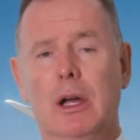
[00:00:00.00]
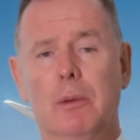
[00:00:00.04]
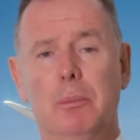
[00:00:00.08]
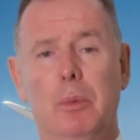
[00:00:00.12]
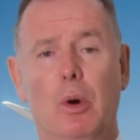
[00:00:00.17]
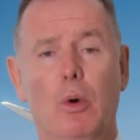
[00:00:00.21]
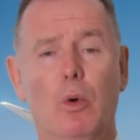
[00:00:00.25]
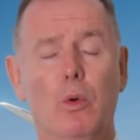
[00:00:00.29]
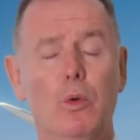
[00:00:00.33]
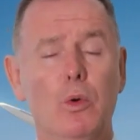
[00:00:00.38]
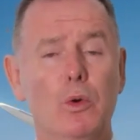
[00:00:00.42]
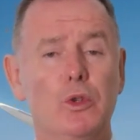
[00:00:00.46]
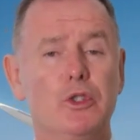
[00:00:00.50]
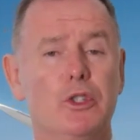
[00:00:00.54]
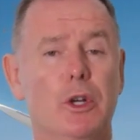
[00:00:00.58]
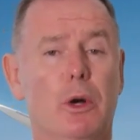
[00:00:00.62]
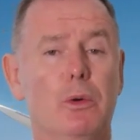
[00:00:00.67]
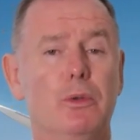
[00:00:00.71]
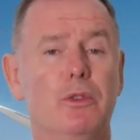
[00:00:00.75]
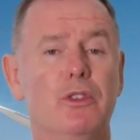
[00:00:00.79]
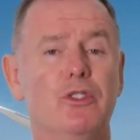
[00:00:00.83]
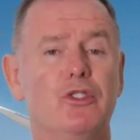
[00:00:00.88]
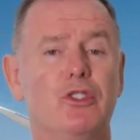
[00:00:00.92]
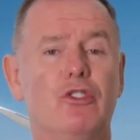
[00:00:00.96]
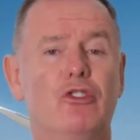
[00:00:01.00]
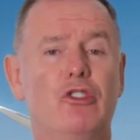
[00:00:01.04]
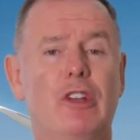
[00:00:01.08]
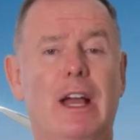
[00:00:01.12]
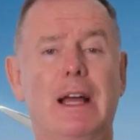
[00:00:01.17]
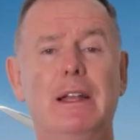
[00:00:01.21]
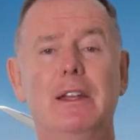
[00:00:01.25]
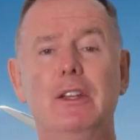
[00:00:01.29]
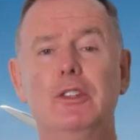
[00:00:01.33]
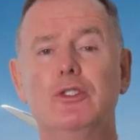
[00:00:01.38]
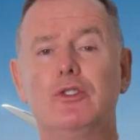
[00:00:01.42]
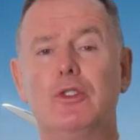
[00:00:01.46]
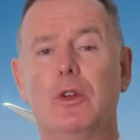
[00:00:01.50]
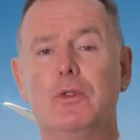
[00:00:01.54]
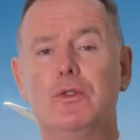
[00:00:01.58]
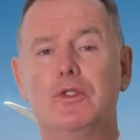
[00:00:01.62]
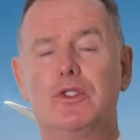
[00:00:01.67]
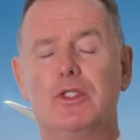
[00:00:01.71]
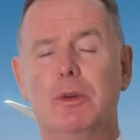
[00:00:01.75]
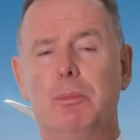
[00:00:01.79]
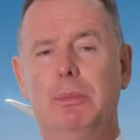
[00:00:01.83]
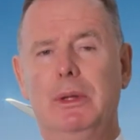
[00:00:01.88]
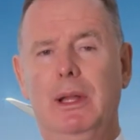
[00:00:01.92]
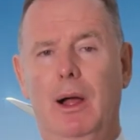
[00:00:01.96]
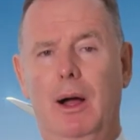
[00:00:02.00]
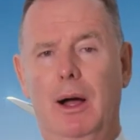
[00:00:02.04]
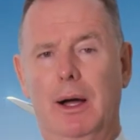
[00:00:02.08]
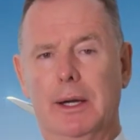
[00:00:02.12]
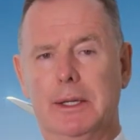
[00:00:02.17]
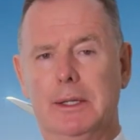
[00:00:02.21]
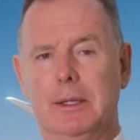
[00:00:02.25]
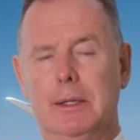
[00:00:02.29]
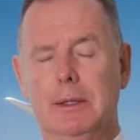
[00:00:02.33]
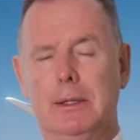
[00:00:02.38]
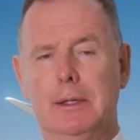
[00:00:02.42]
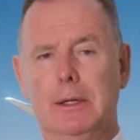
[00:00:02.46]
but also there's a challenge on supply.